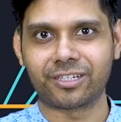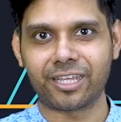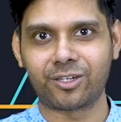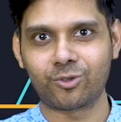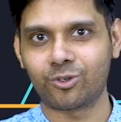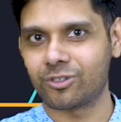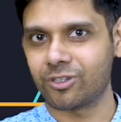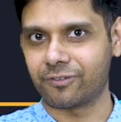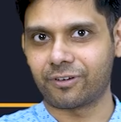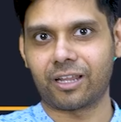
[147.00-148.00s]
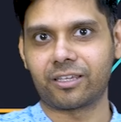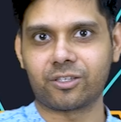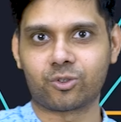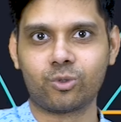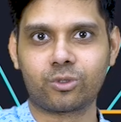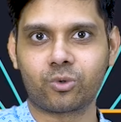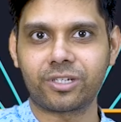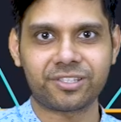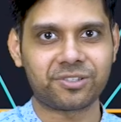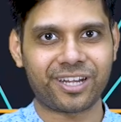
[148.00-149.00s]
take tuitions of uh, school
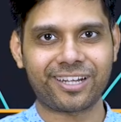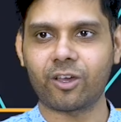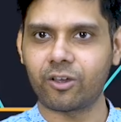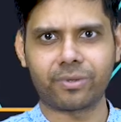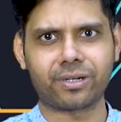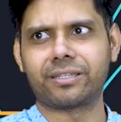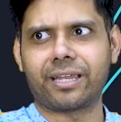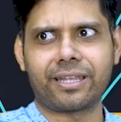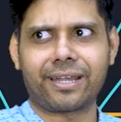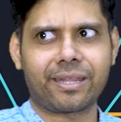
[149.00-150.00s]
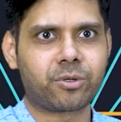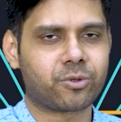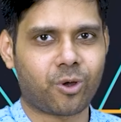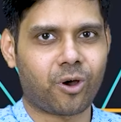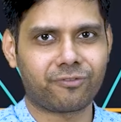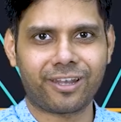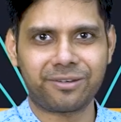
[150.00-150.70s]
students, right? But that time it was offline,